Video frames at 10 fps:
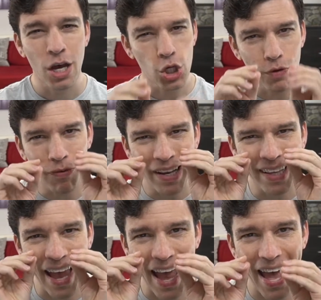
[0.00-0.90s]
You find
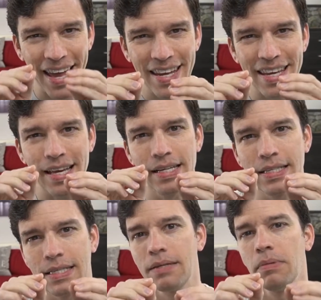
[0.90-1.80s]
any
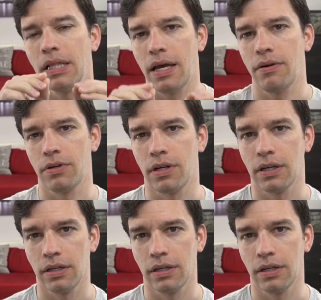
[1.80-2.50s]
similarity.